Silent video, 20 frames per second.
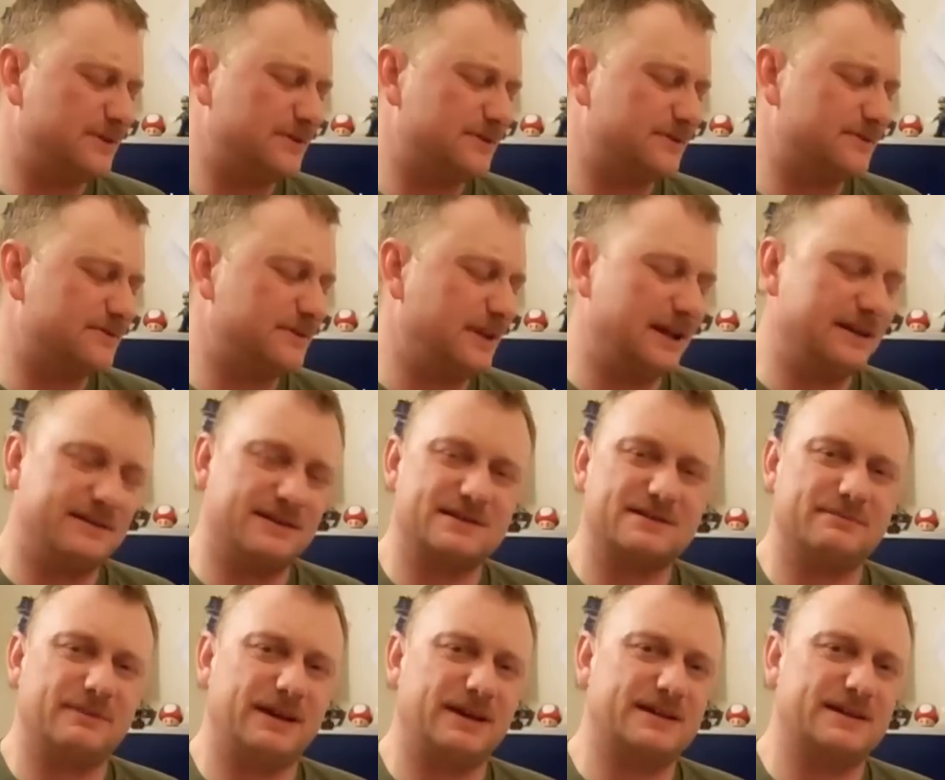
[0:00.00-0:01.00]
But that
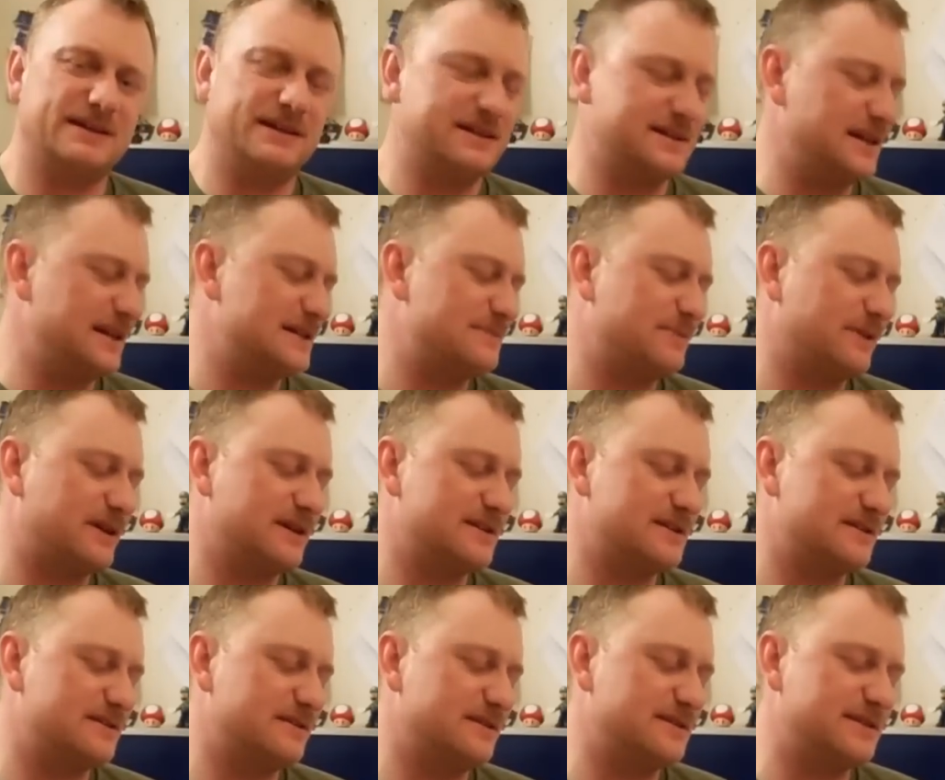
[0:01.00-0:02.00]
doesn't make any sense,
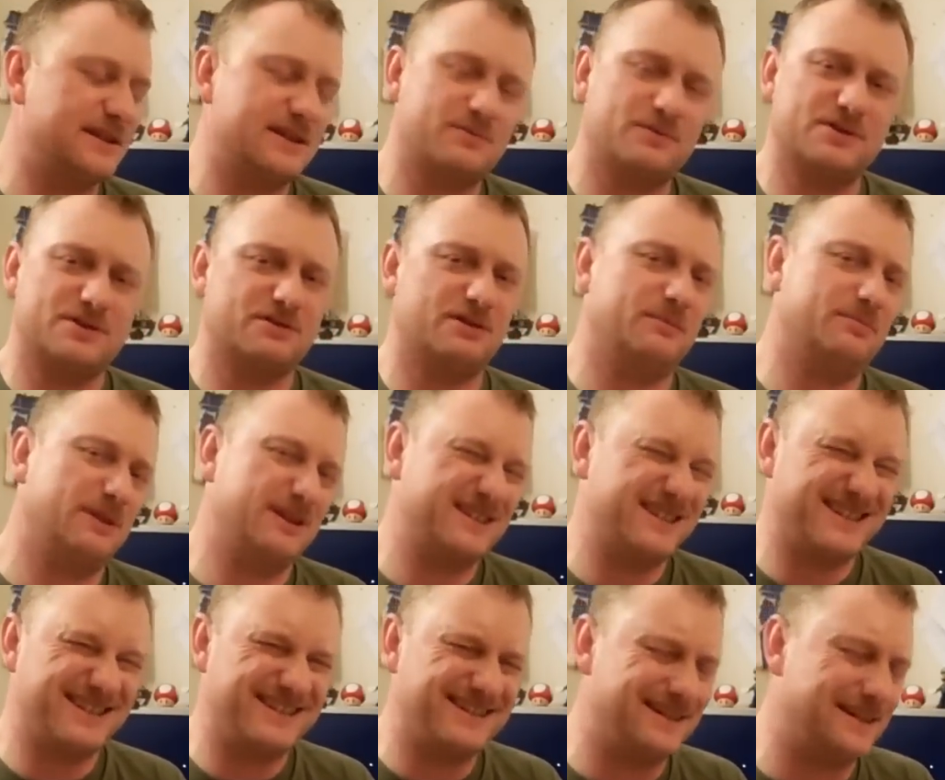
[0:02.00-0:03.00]
because the 6128
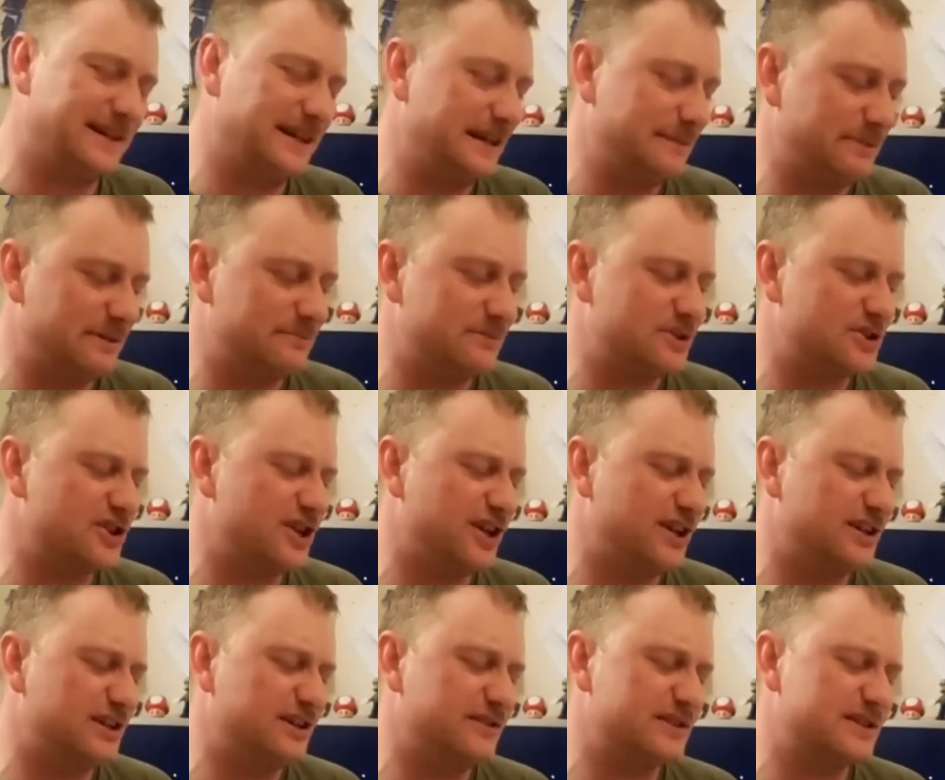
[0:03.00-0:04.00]
Plus is still an 8-bit
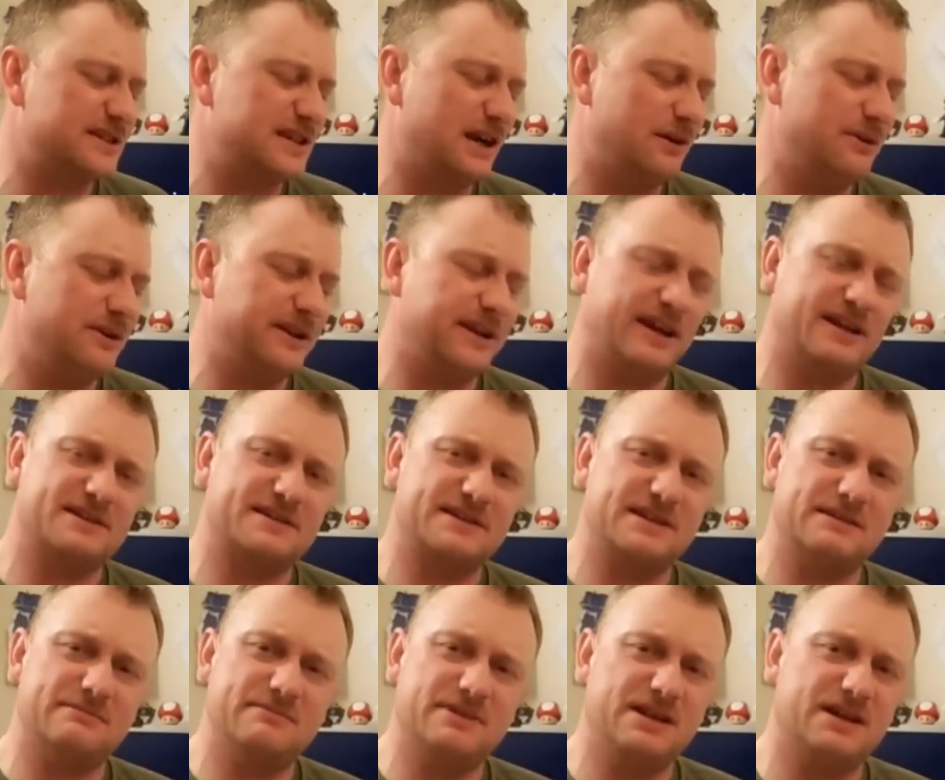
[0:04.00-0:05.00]
machine, and it's going
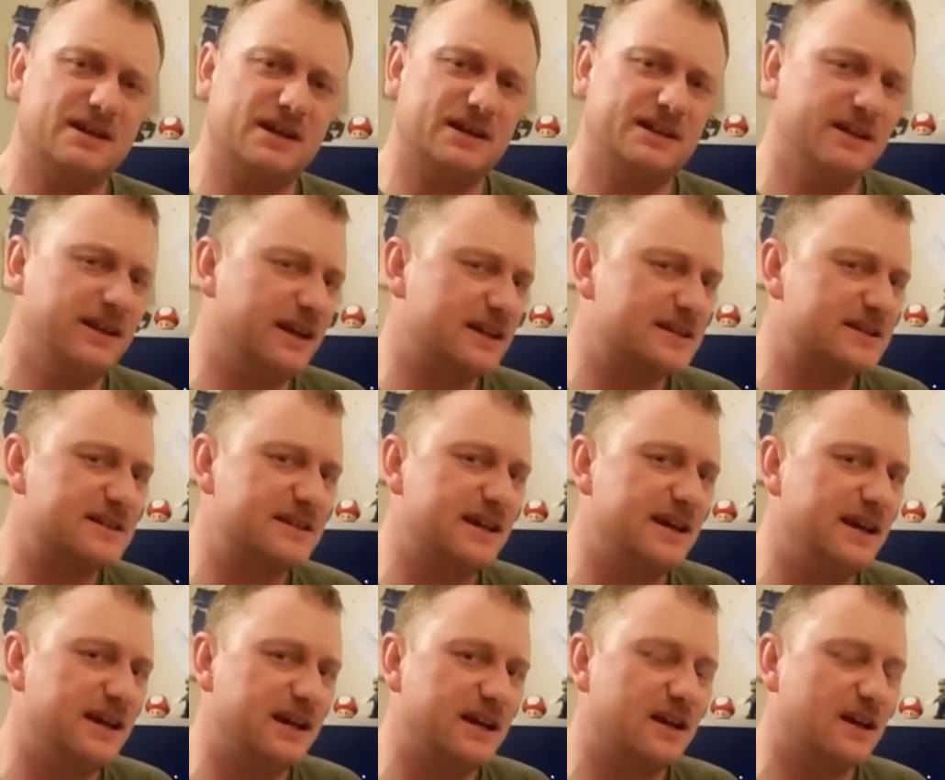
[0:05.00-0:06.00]
against the Amiga and the
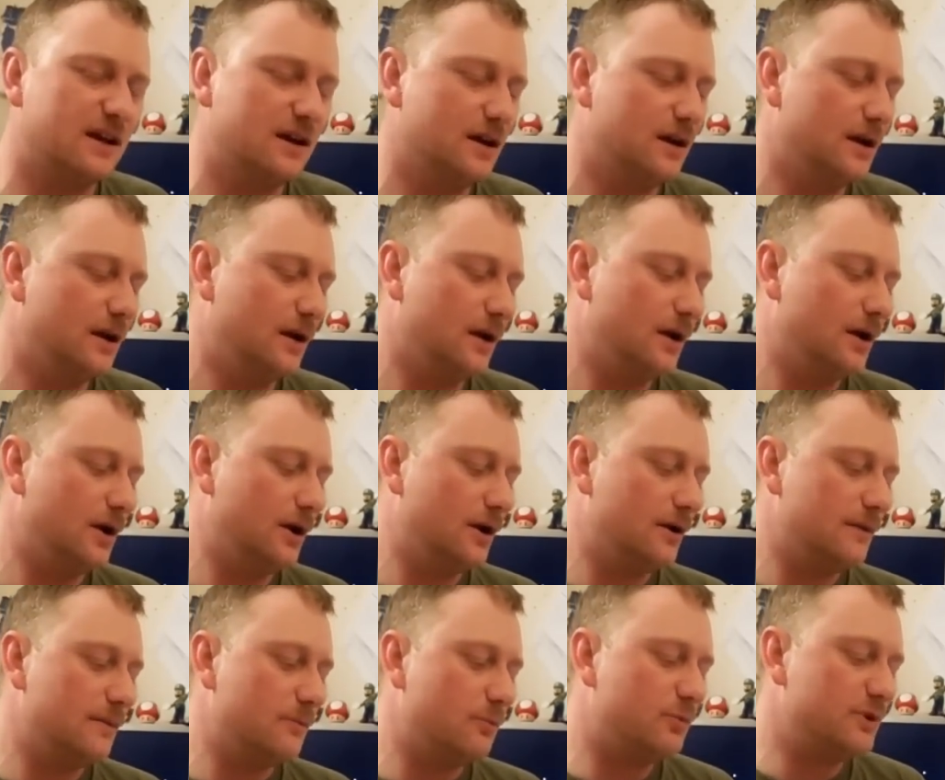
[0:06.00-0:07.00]
ST,
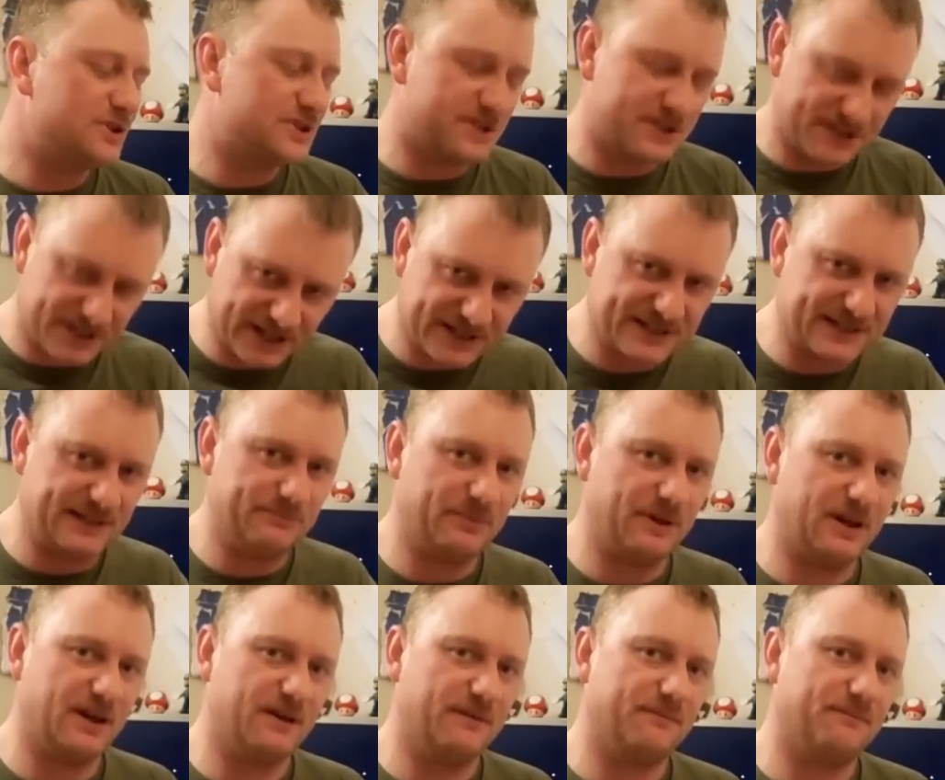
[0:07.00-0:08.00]
which is
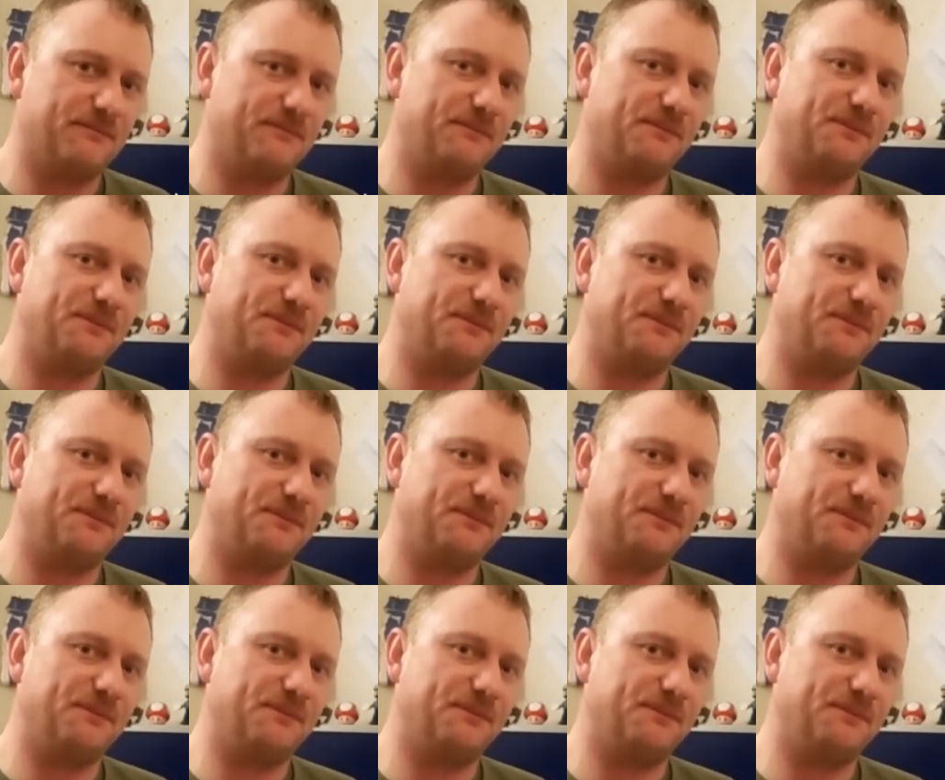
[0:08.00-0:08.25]
16-bit.